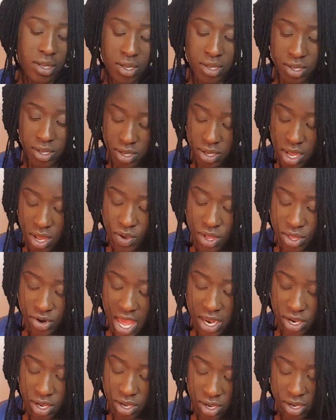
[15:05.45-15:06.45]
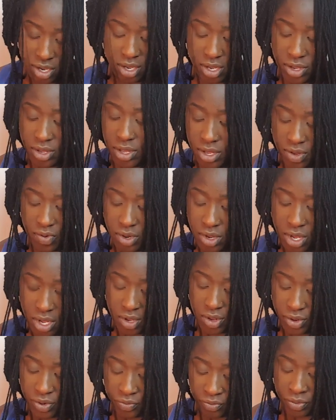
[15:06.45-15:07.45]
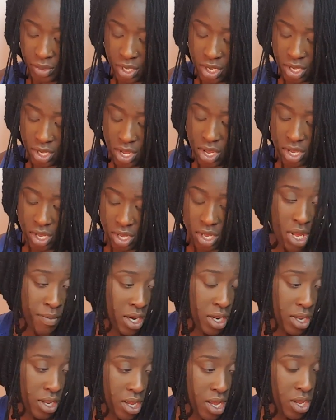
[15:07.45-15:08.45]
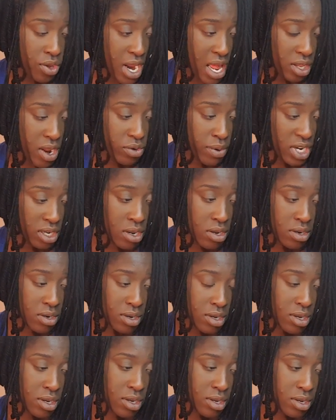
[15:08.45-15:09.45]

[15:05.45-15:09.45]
This side that I'm doing now is actually my heavy side,